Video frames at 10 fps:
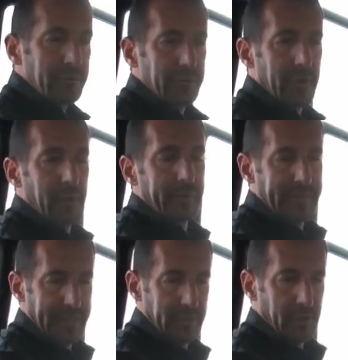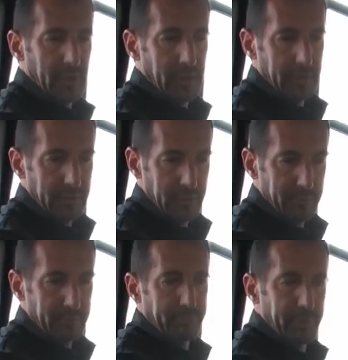is uh, when you get in the car, you just
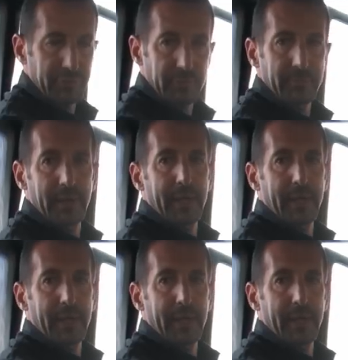push them